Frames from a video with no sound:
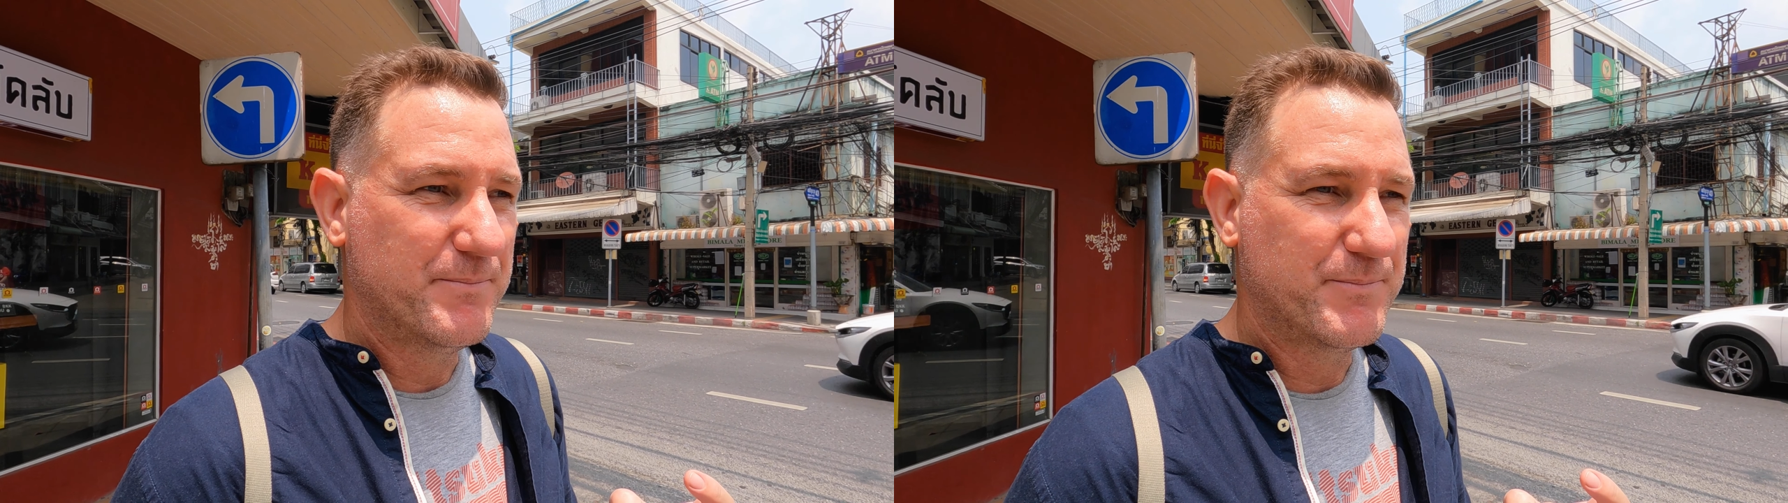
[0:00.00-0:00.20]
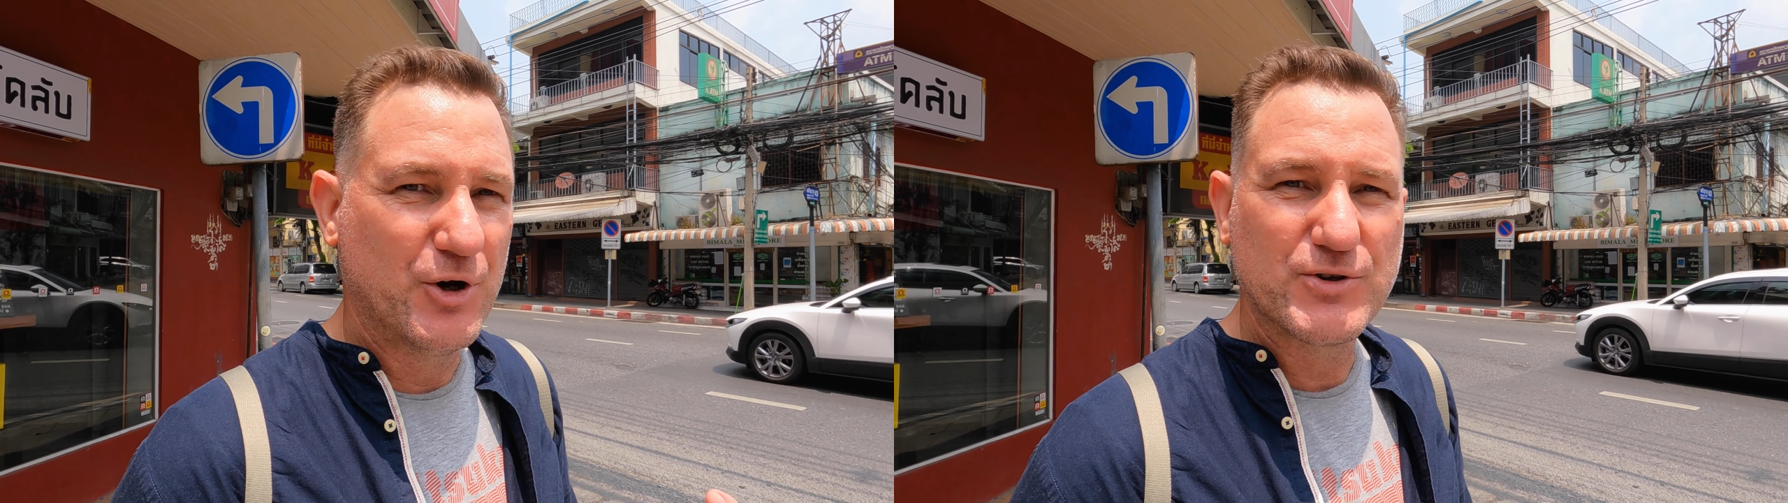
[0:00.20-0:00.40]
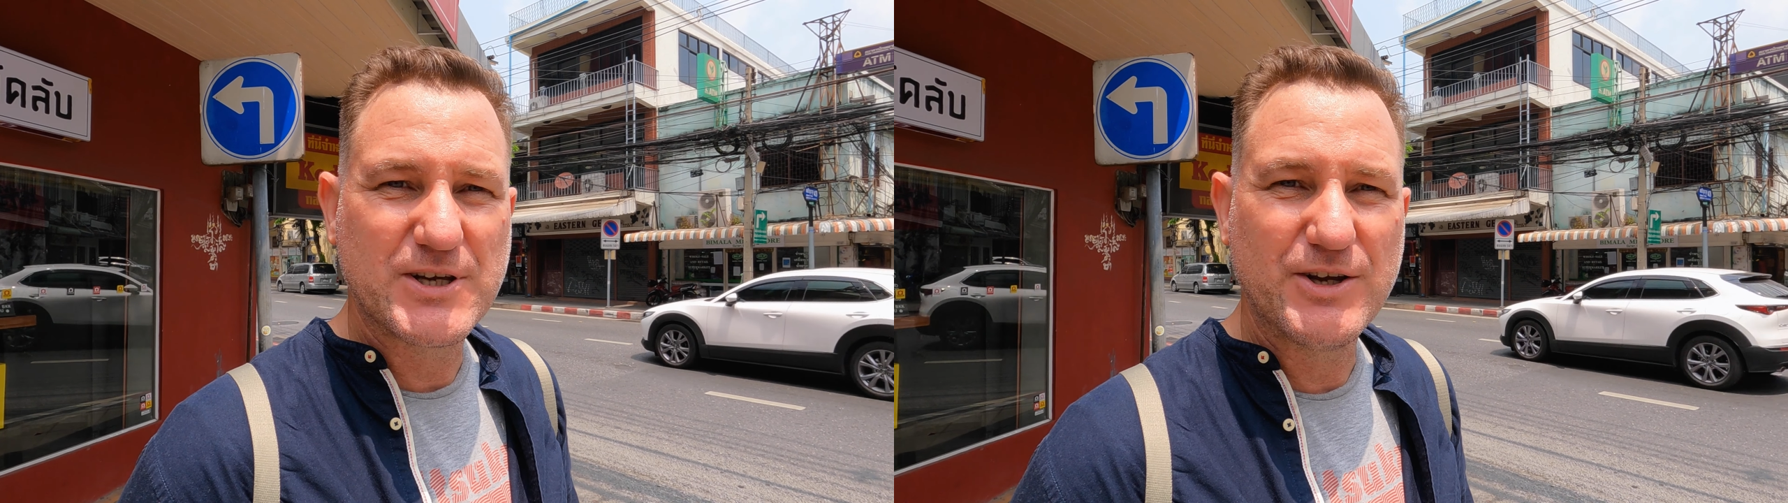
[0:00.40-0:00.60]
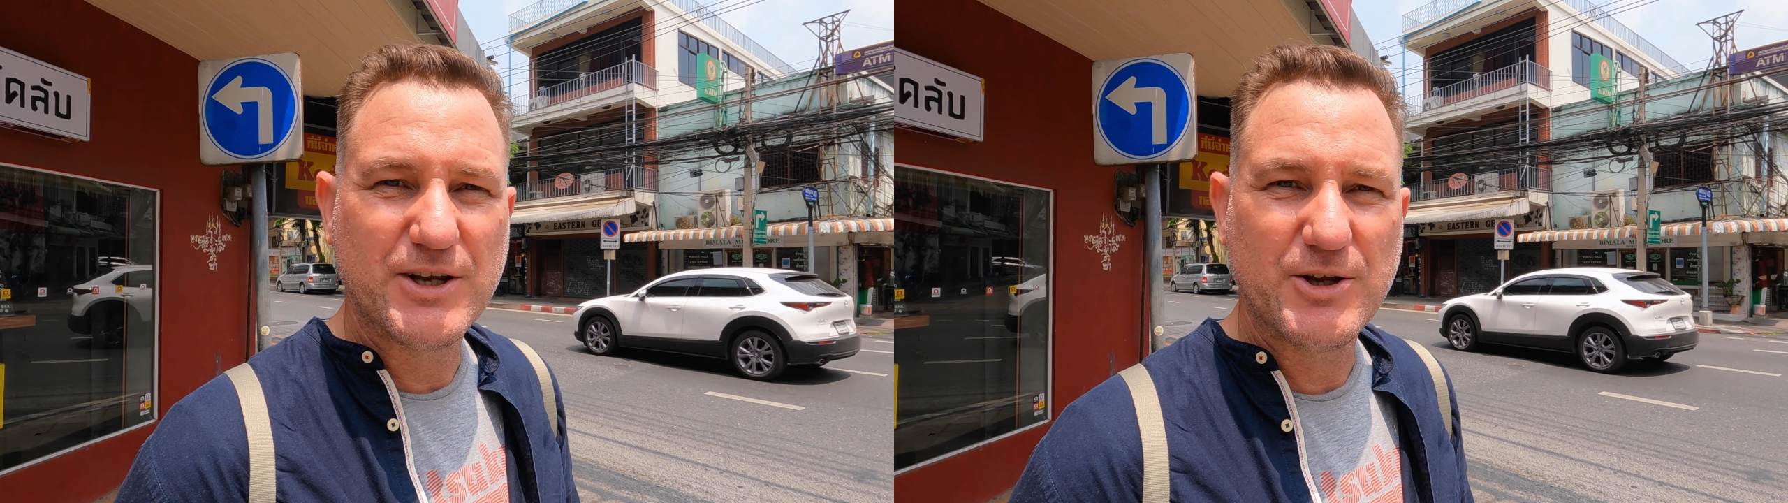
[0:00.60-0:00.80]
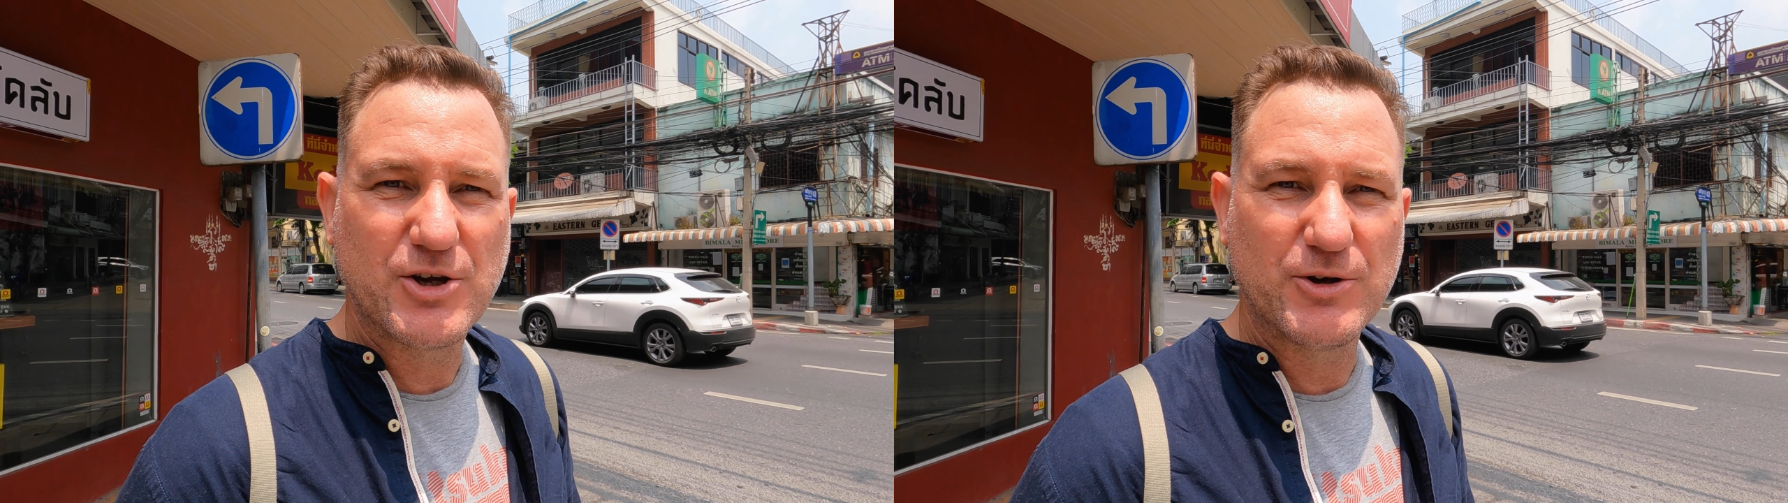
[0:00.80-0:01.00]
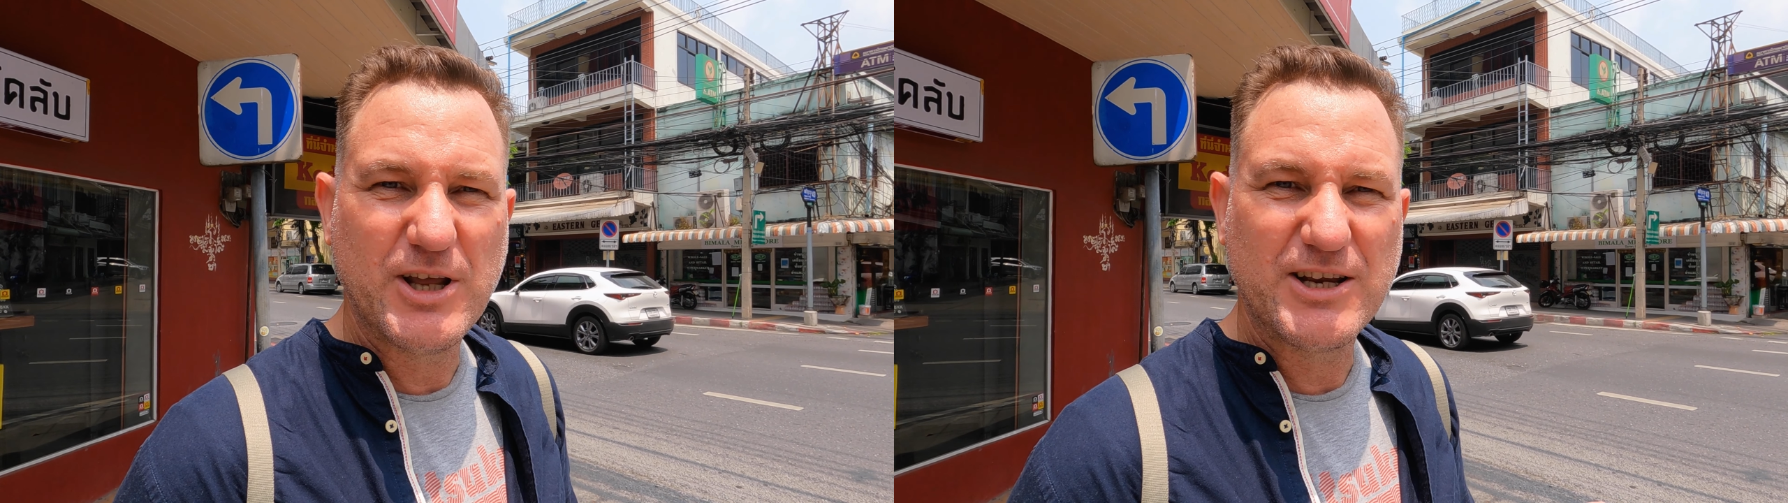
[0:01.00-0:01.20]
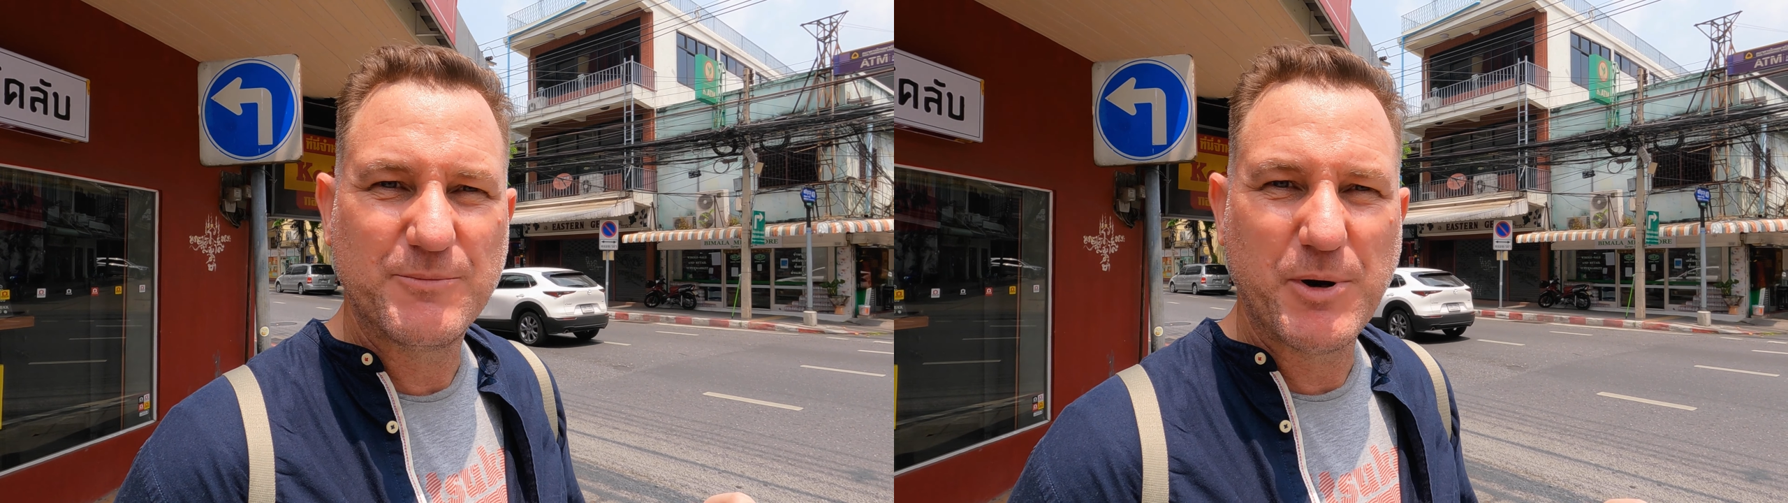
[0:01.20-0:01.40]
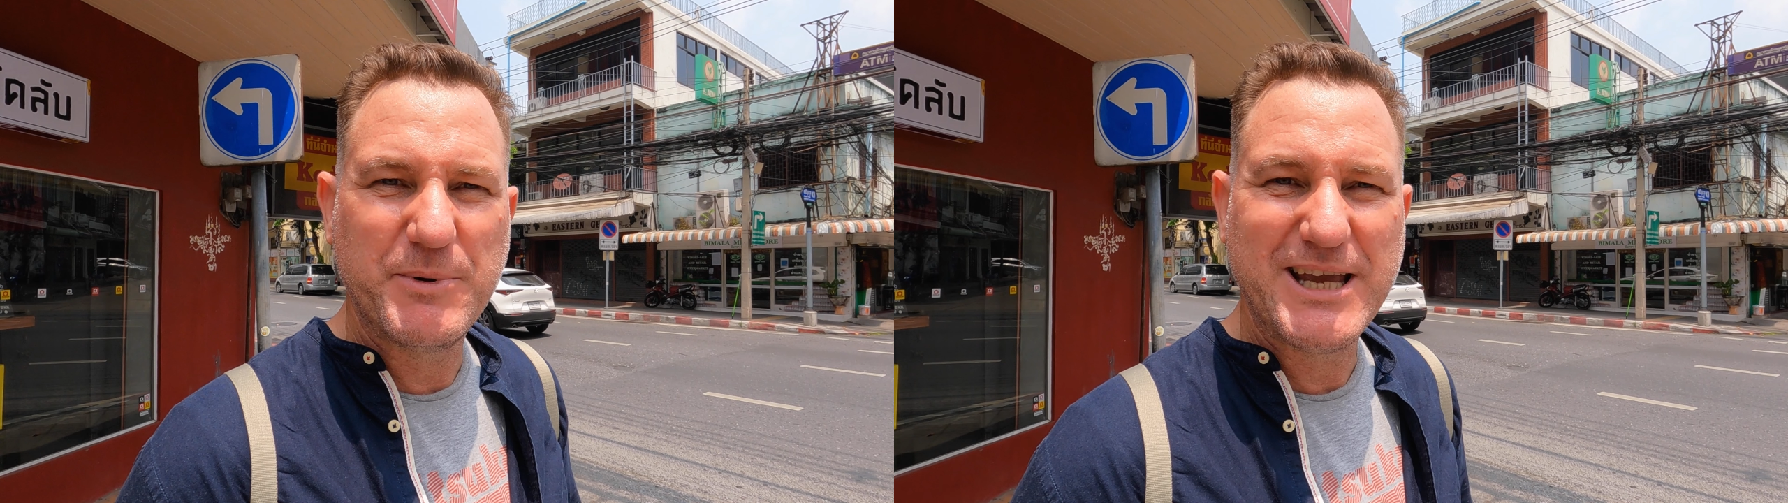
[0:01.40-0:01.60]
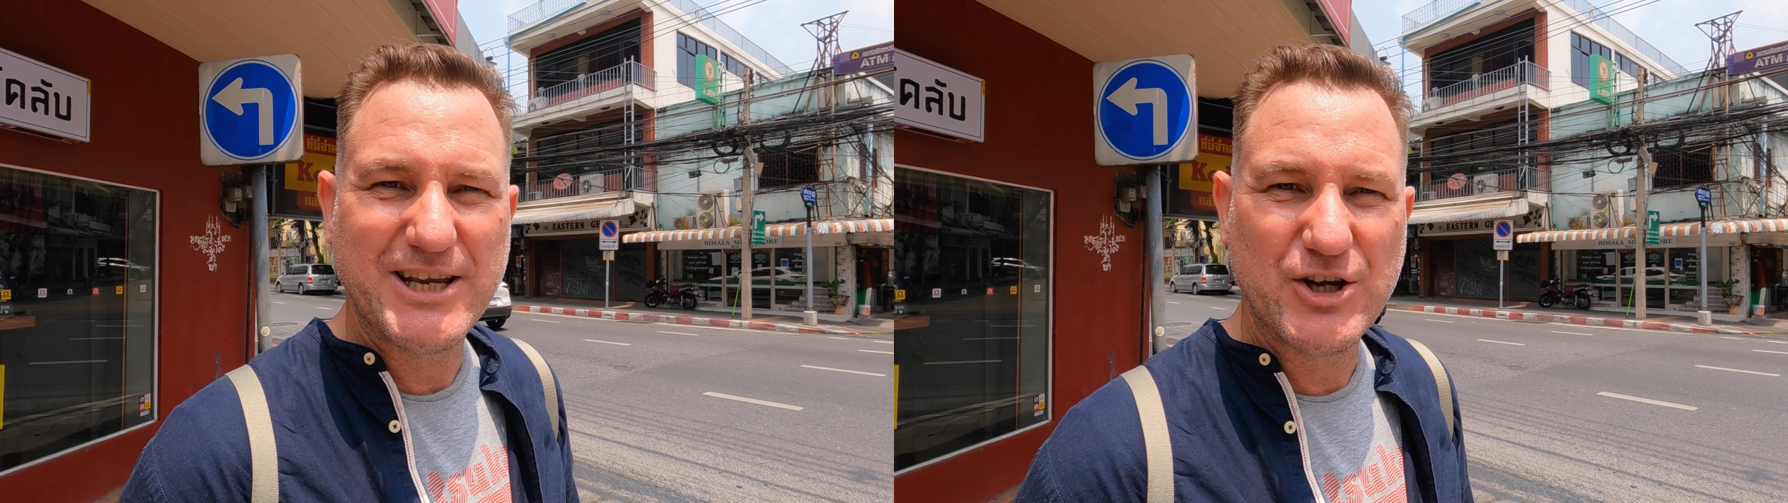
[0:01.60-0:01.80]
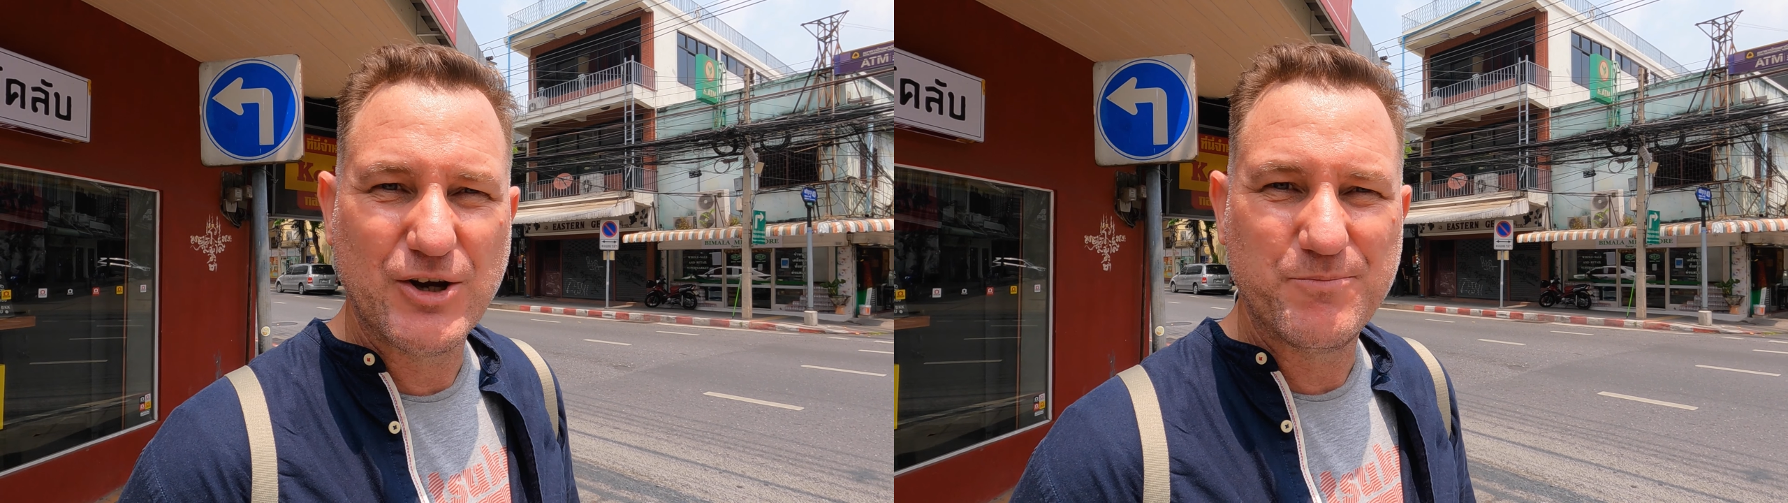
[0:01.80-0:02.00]
But also you could probably
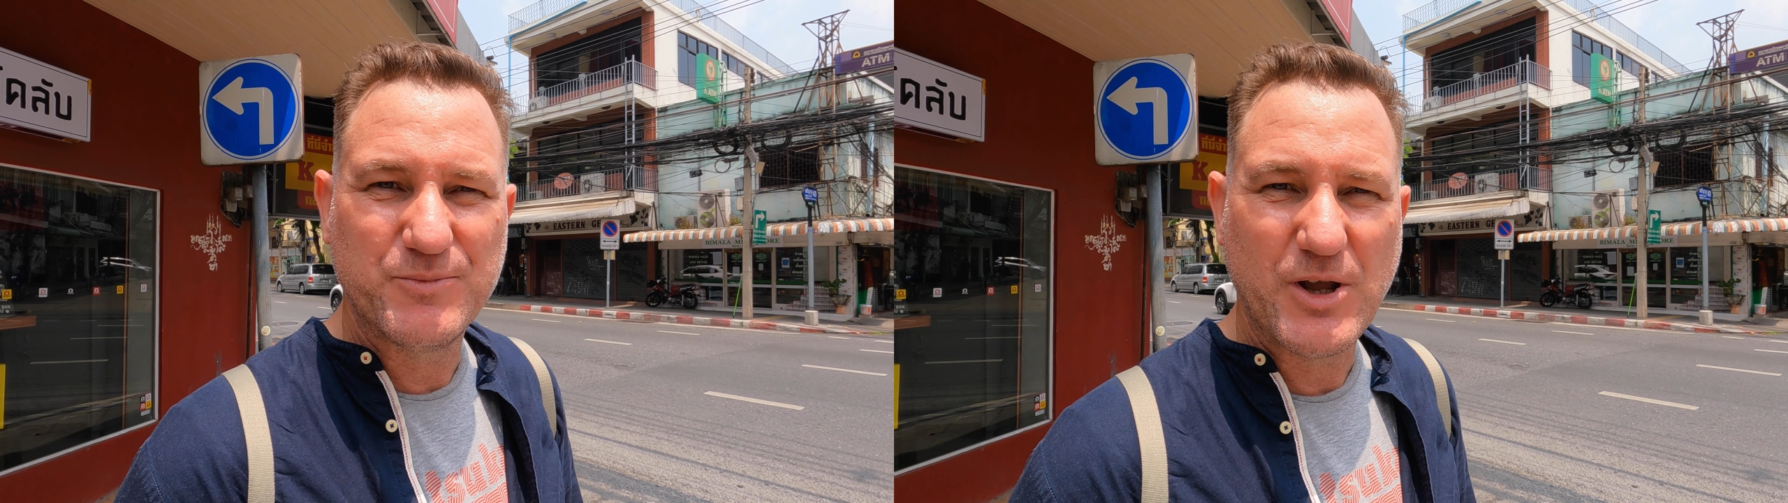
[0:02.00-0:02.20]
get your